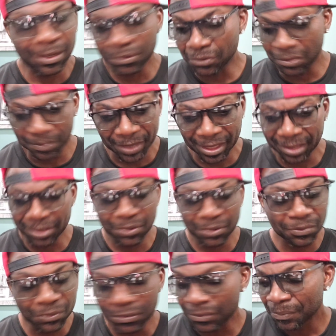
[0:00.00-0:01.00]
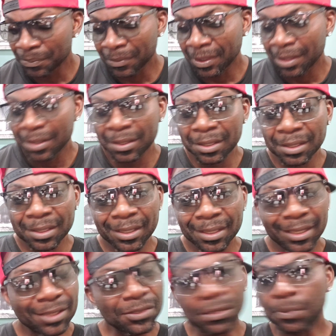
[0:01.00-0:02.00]
man.
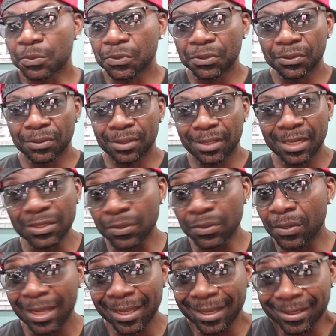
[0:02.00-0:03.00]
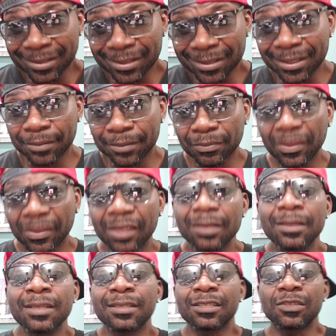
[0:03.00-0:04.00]
It's up to you. That's all I can say.
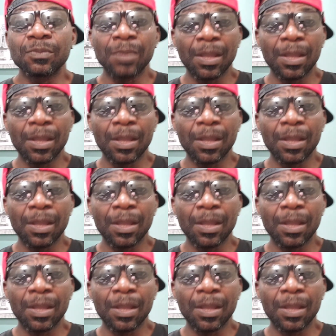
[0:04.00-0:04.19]
This is my